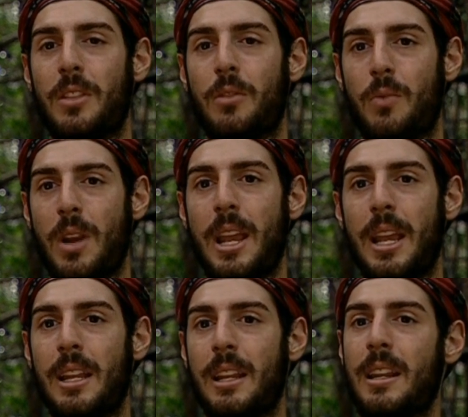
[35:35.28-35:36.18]
the
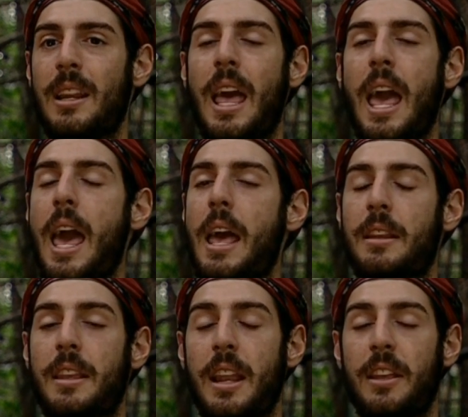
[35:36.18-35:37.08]
rain
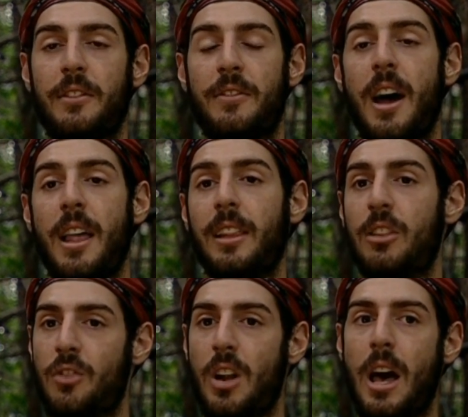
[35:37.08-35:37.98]
and getting finally
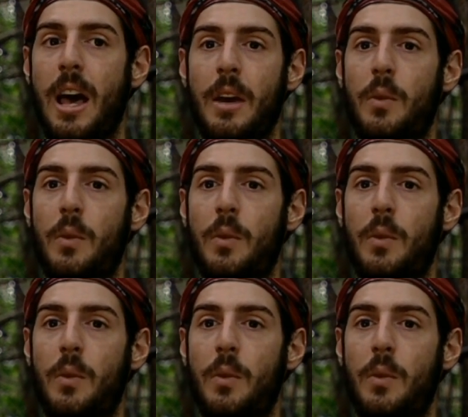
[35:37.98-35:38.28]
dry,